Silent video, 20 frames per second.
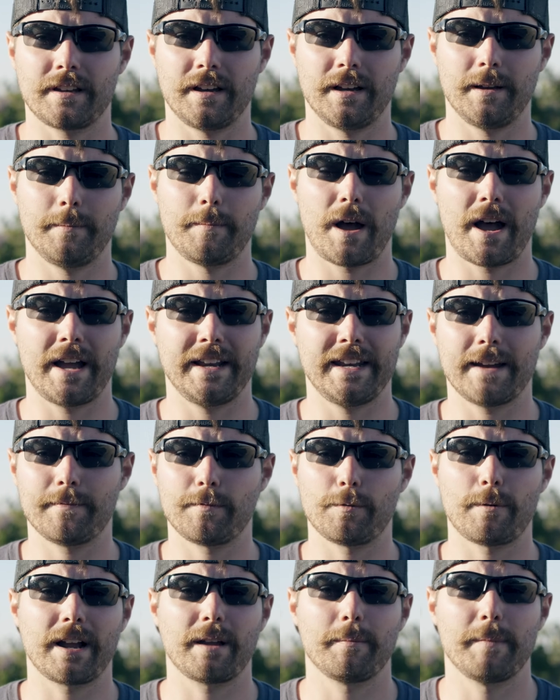I'd
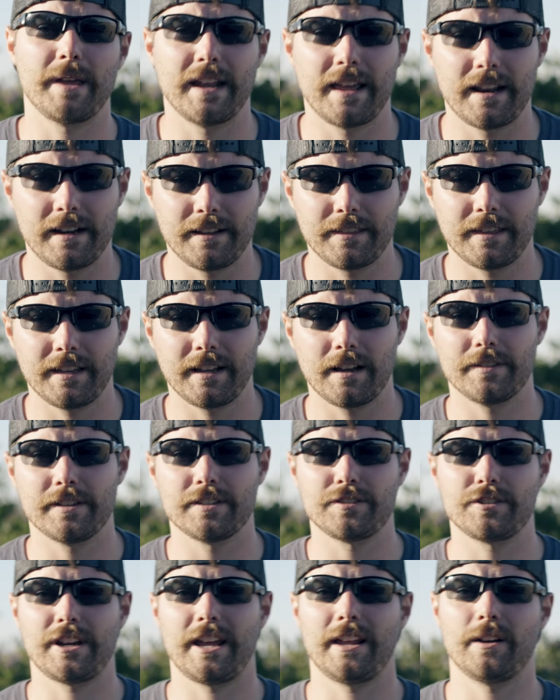never recommend anything on
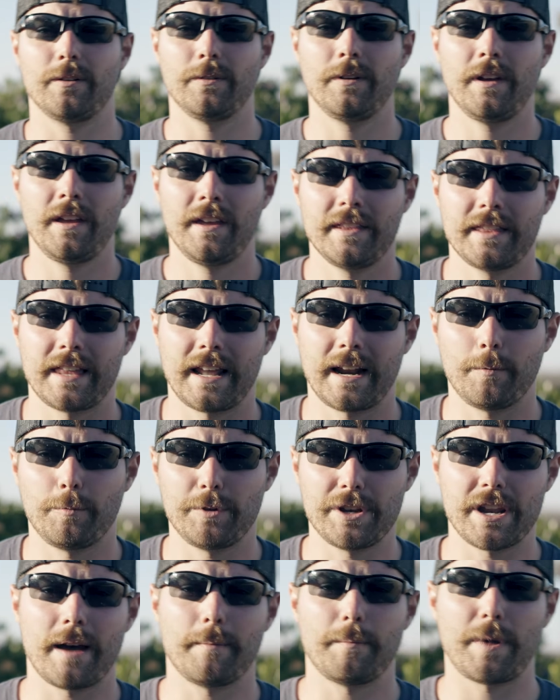this channel that I
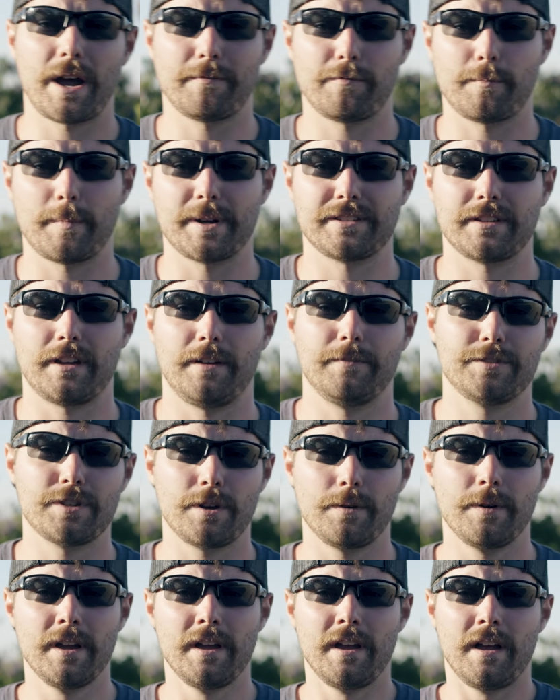would not buy for myself.
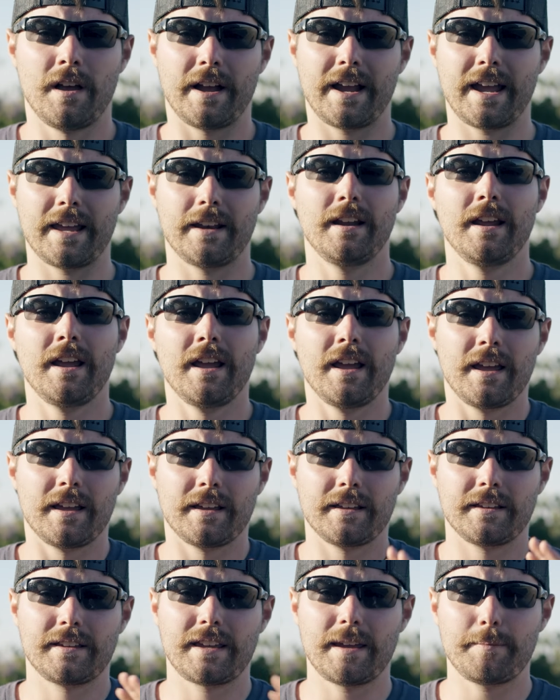So again,
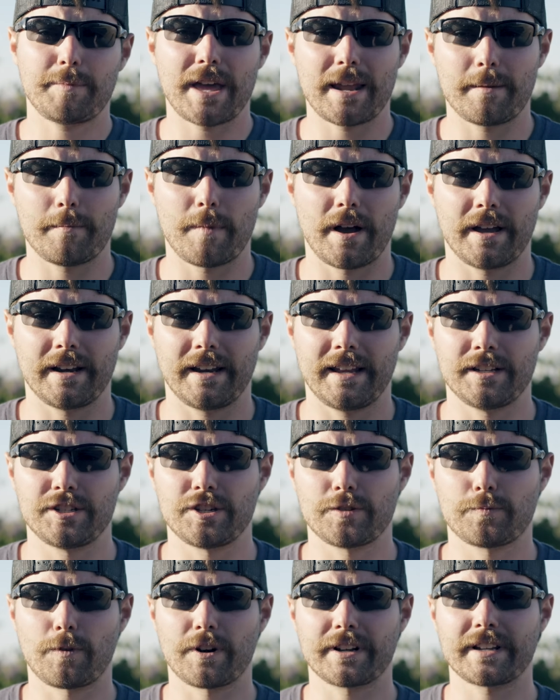keep that in mind. It
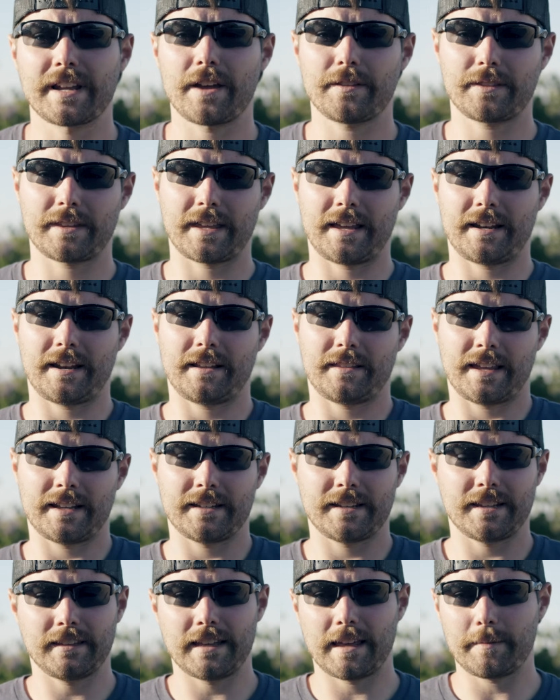just worked out that they
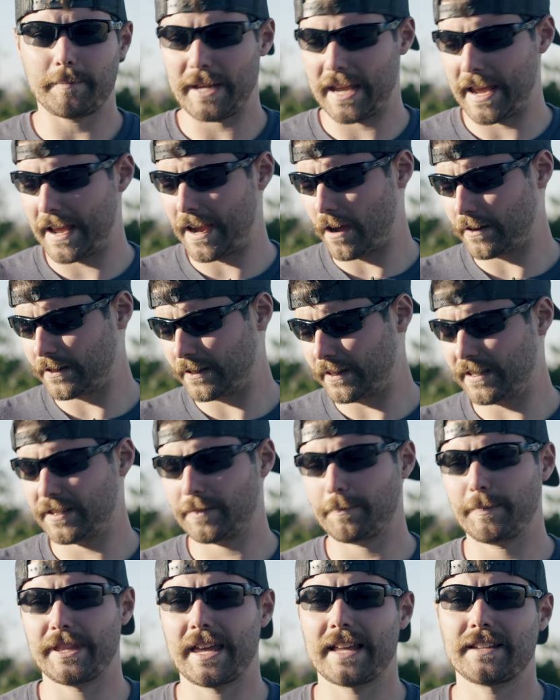did let me hang on to
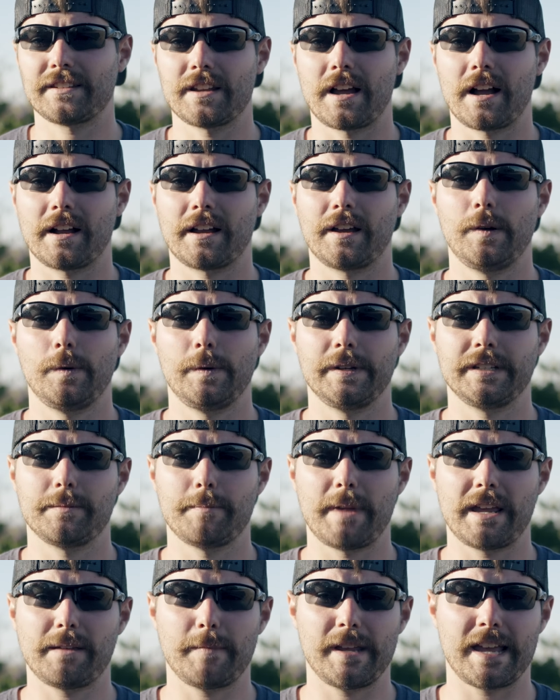this, but that's not going
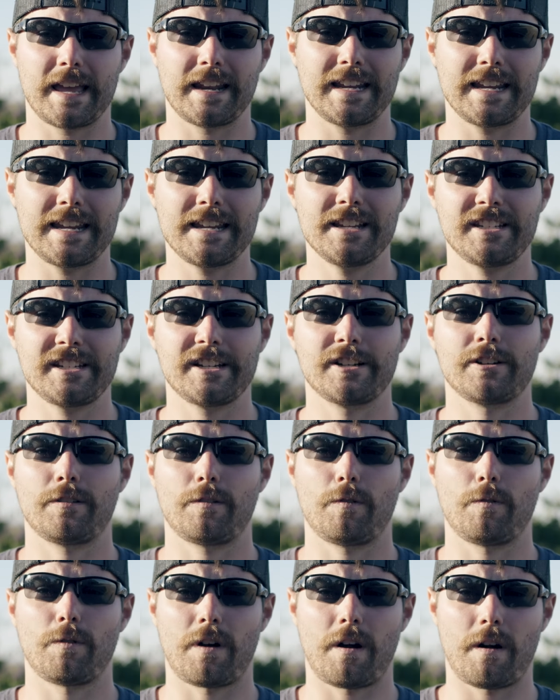to make me any easier
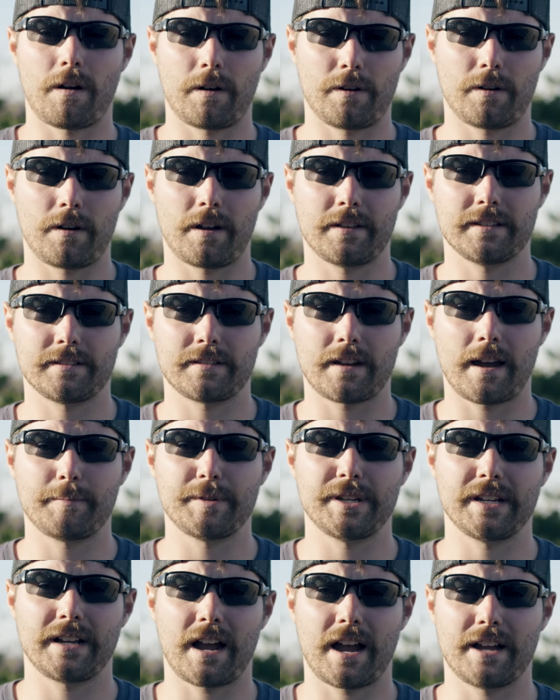or harder on this
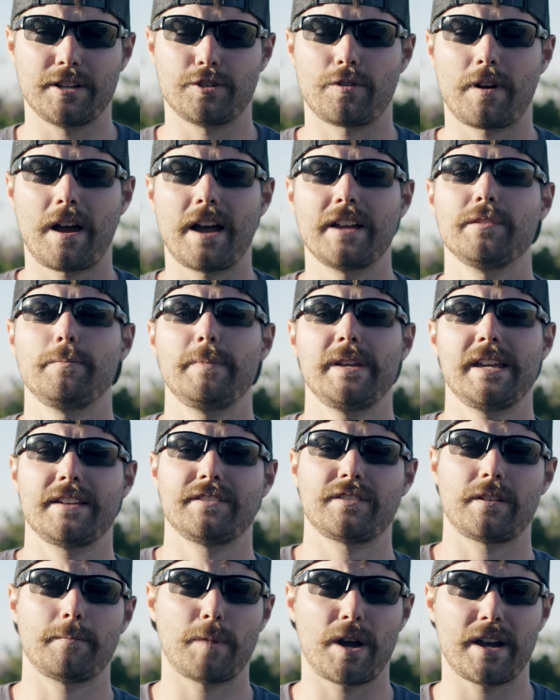optic. I tried to be
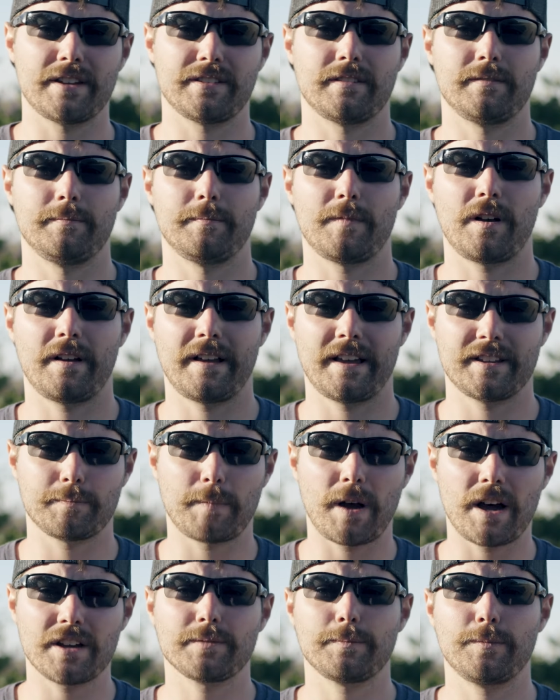as unbiased as
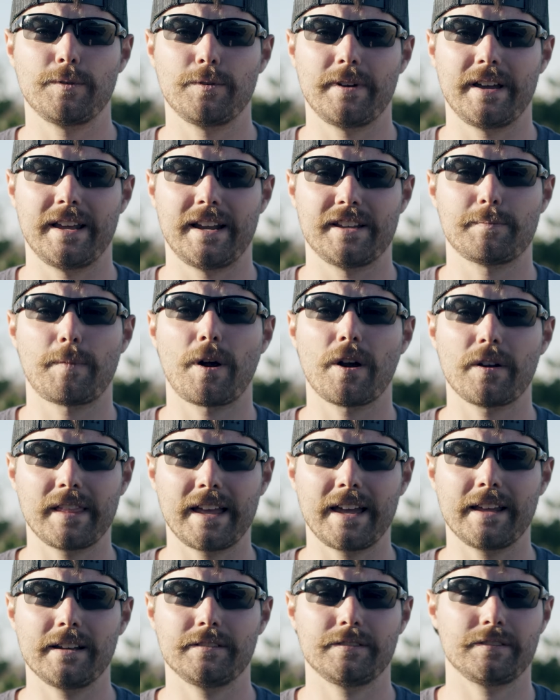possible, and as part of
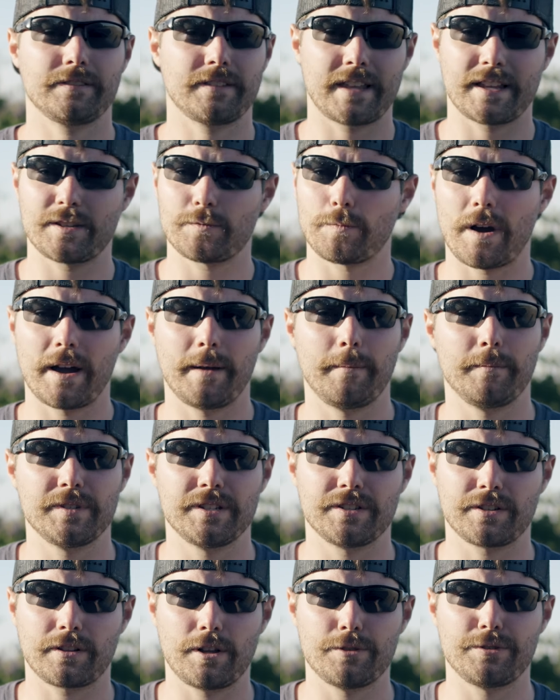that, that's why I'm
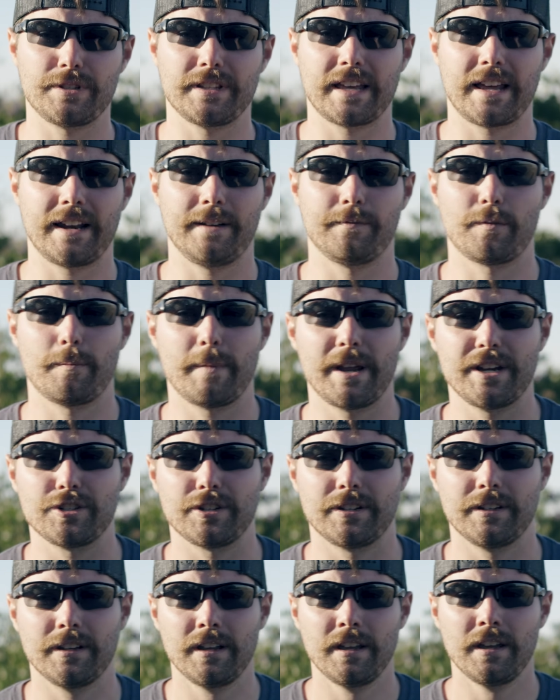disclosing that
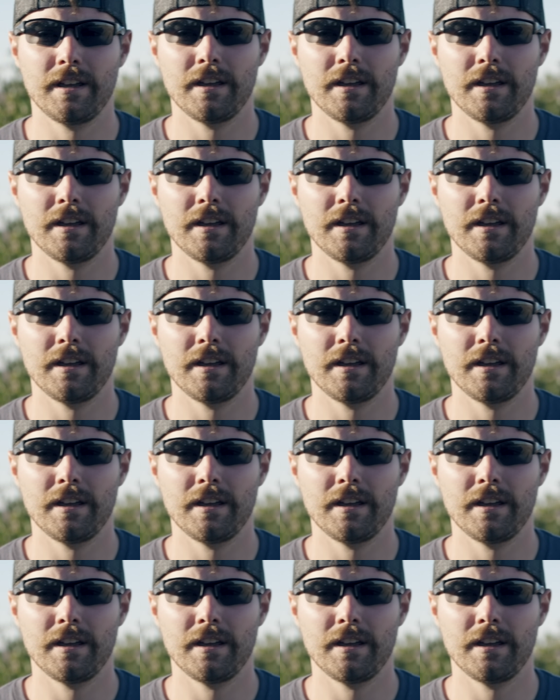information.